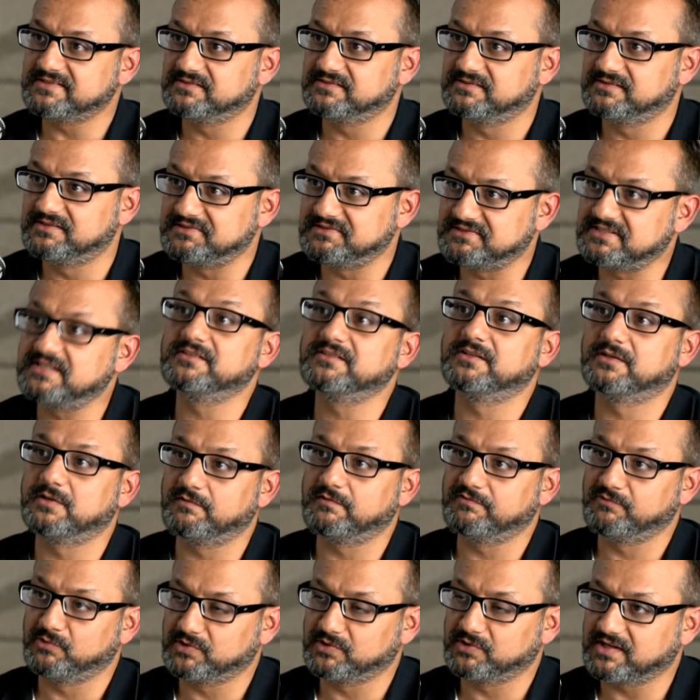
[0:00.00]
signal
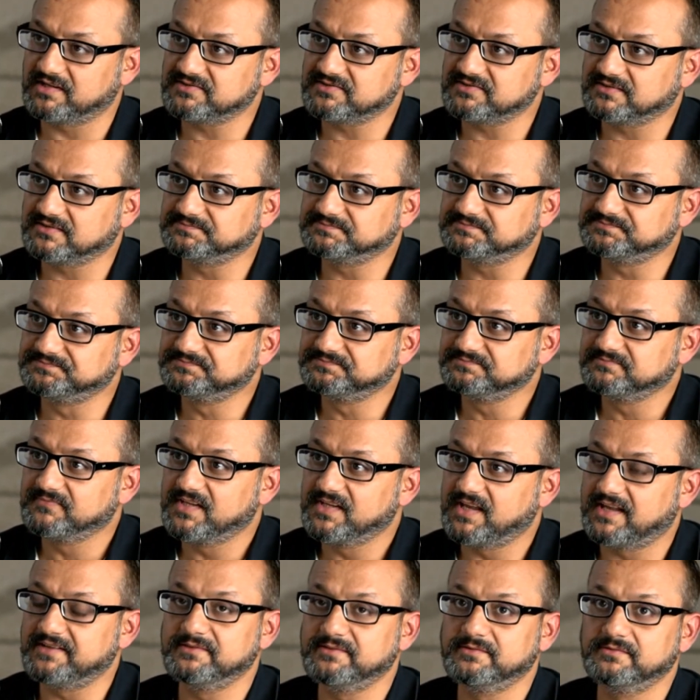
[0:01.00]
of forecasting.
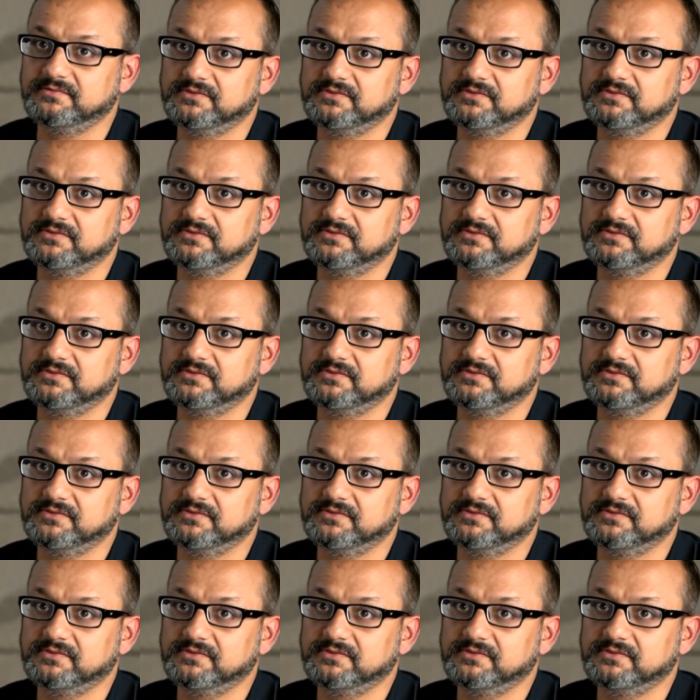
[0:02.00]
And